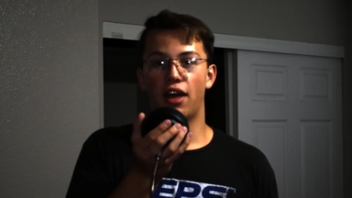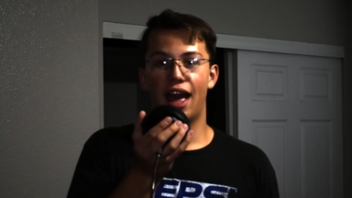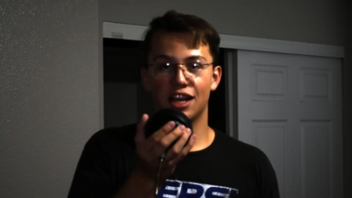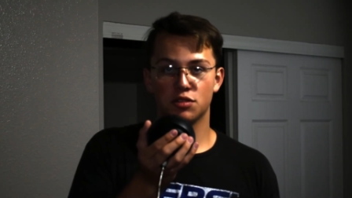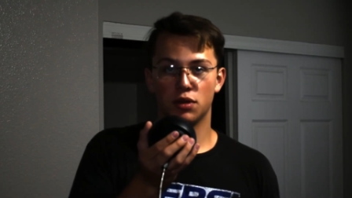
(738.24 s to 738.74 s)

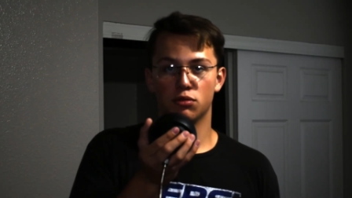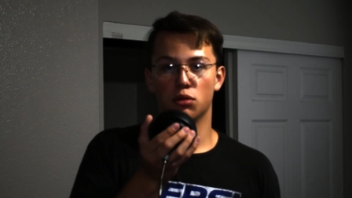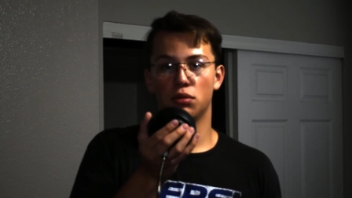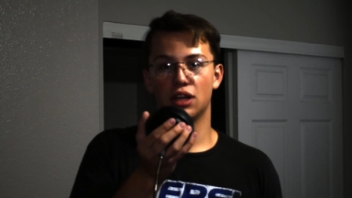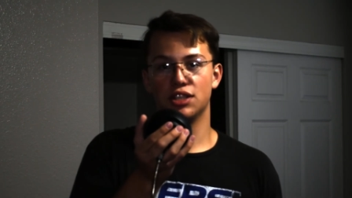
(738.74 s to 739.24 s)
has been
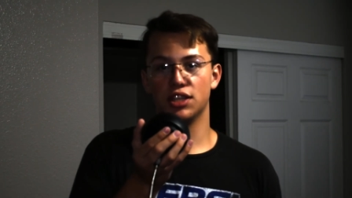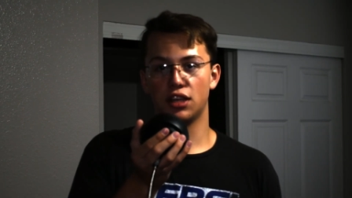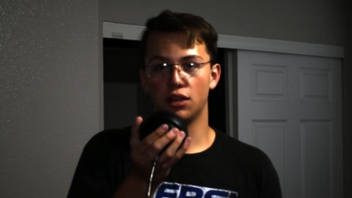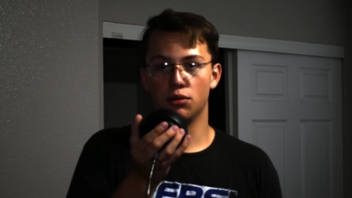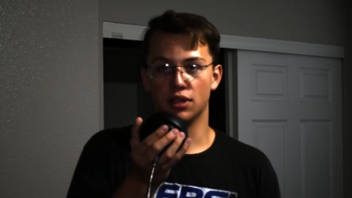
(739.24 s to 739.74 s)

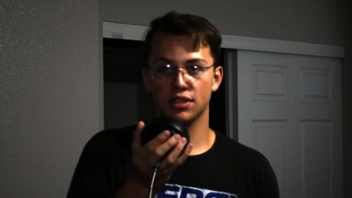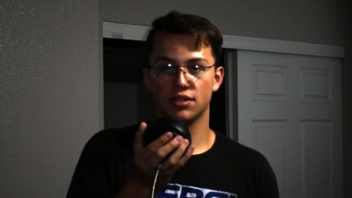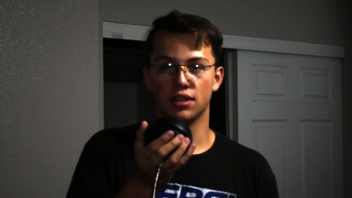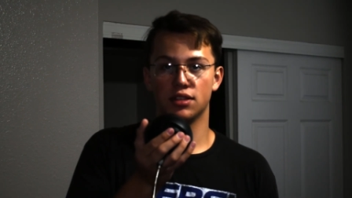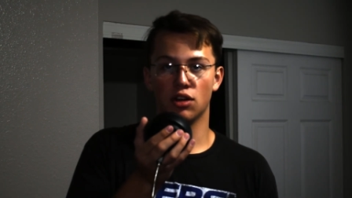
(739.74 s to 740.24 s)
replacing units
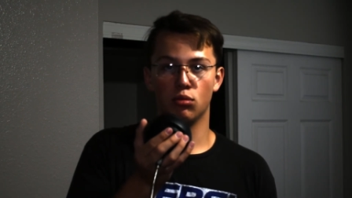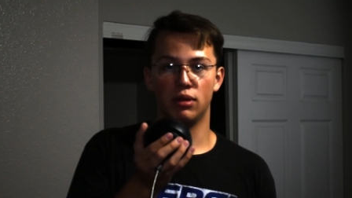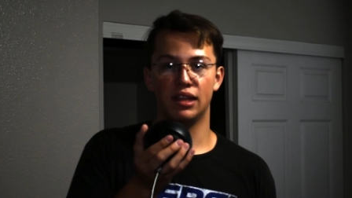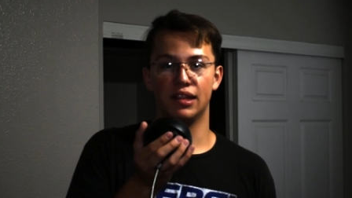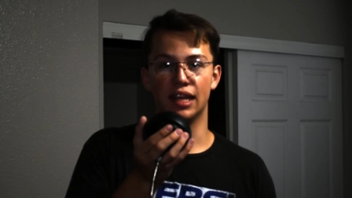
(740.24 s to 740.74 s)
that don't
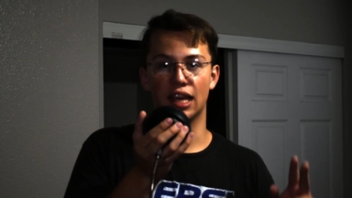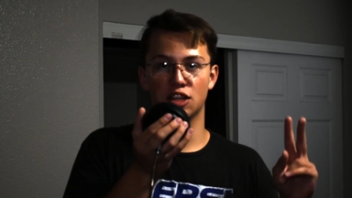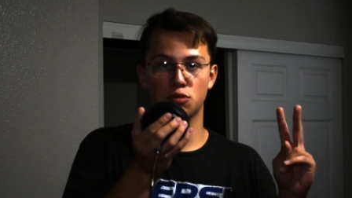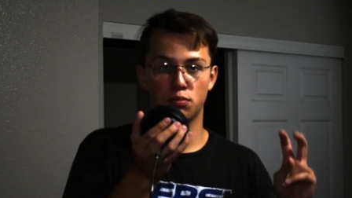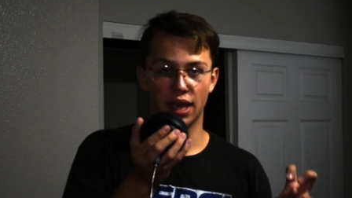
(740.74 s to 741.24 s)
meet the
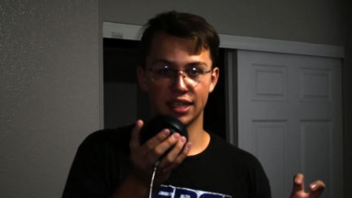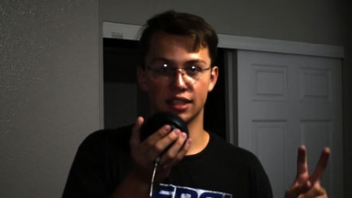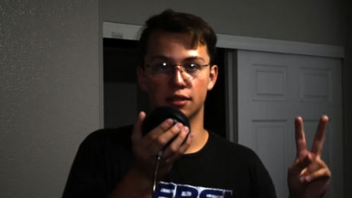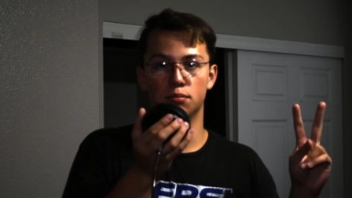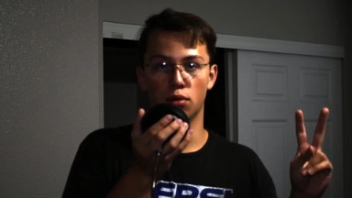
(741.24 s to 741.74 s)

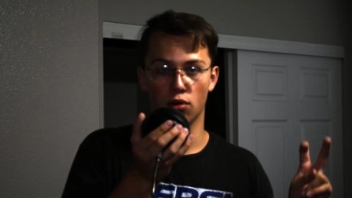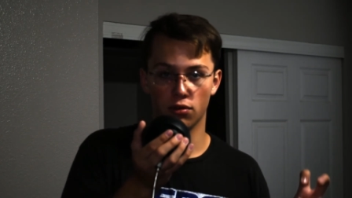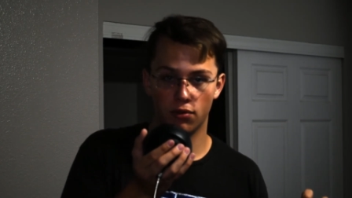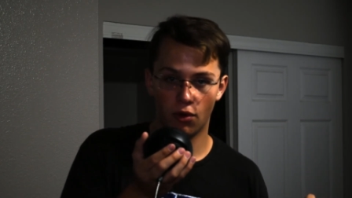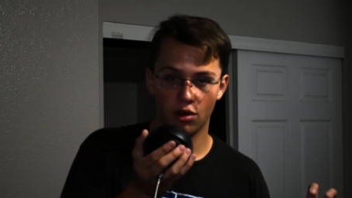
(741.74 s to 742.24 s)
expected
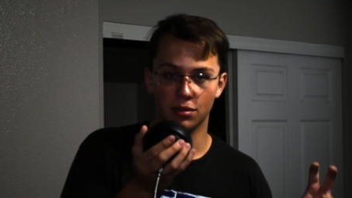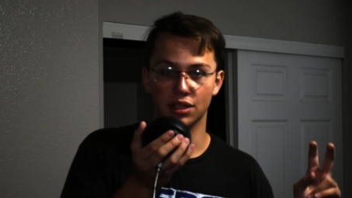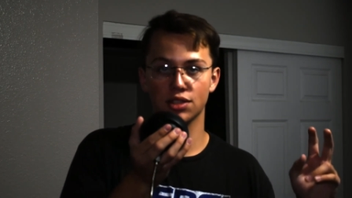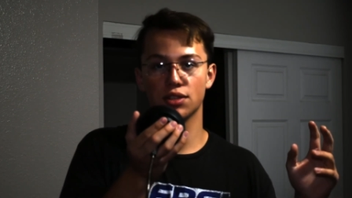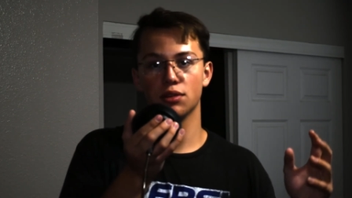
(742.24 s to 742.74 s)

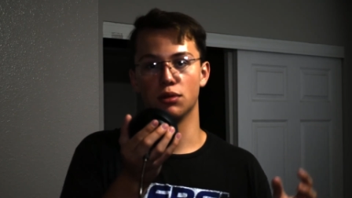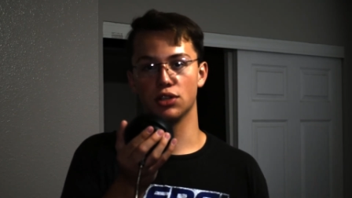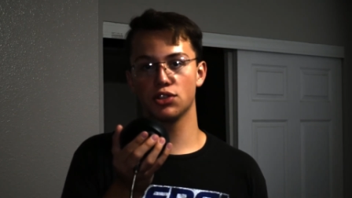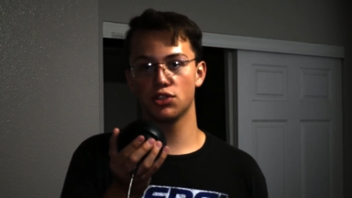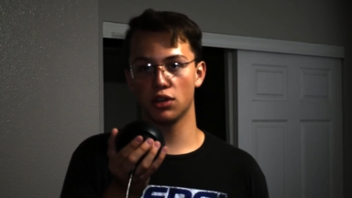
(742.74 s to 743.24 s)
performance,
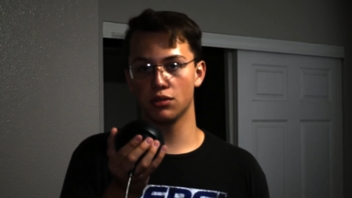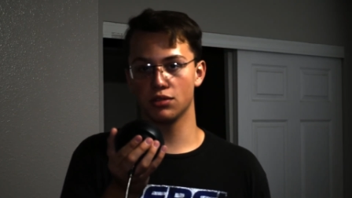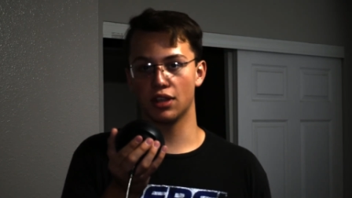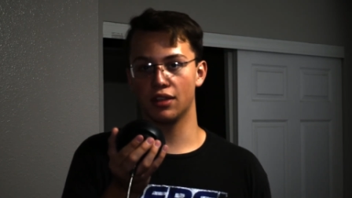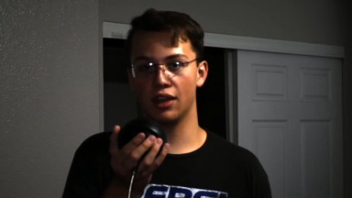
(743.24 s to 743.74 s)
which
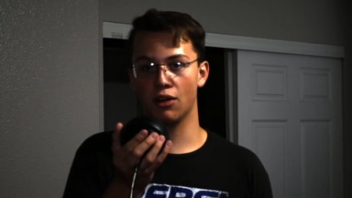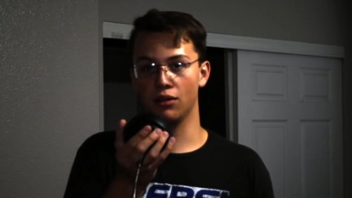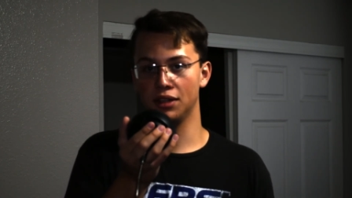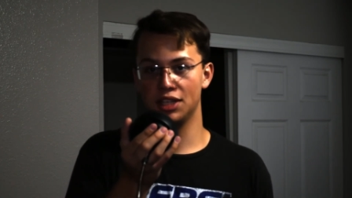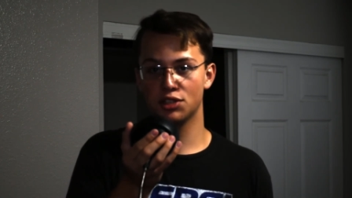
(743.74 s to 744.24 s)
shows that they are
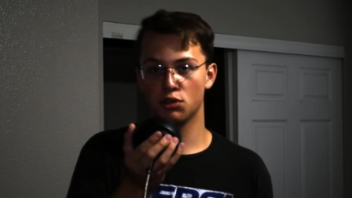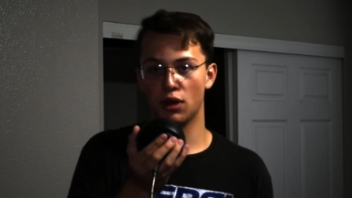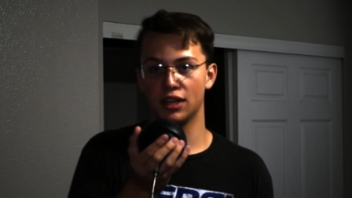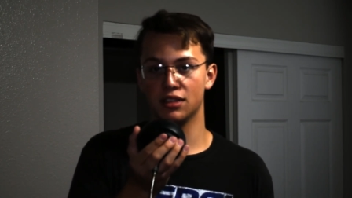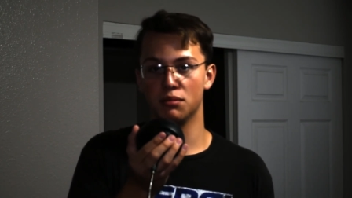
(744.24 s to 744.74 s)
at least
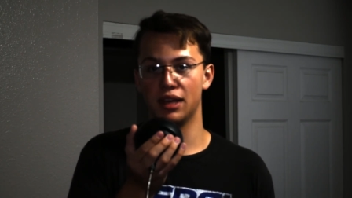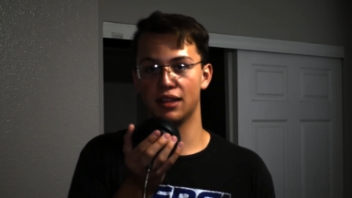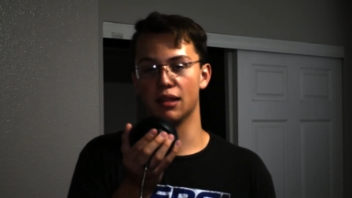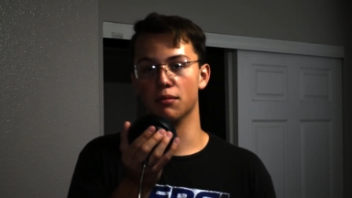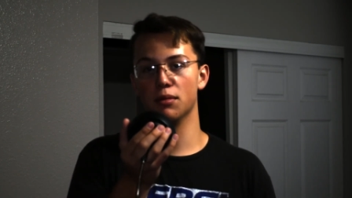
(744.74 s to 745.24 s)
trying to make
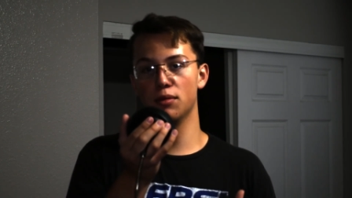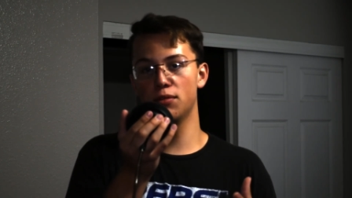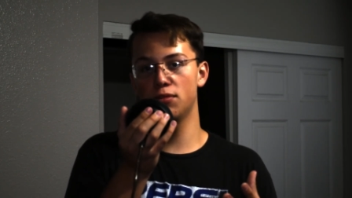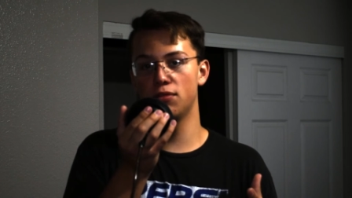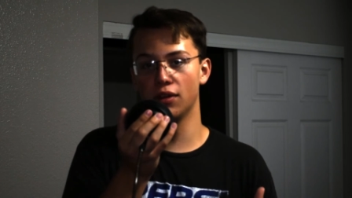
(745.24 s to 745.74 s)
them
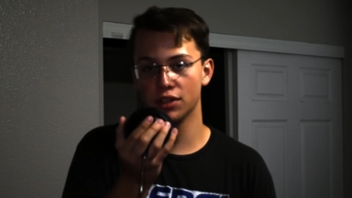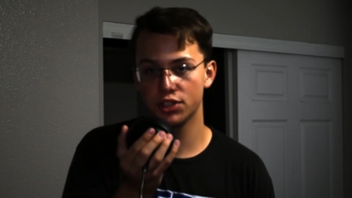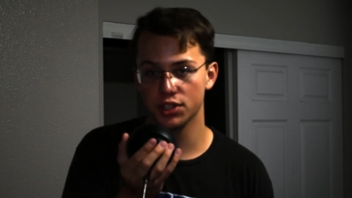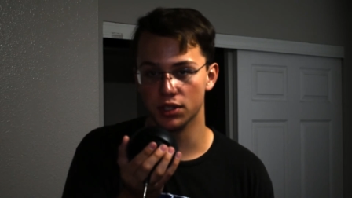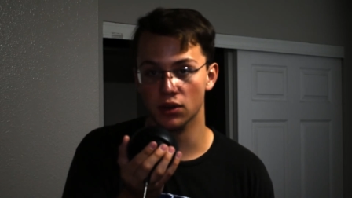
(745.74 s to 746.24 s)

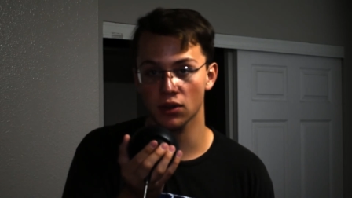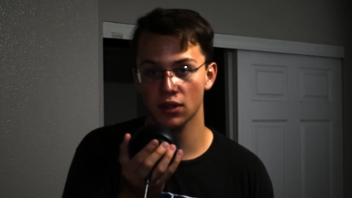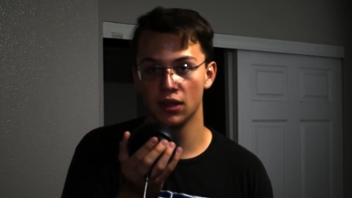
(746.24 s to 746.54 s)
functional.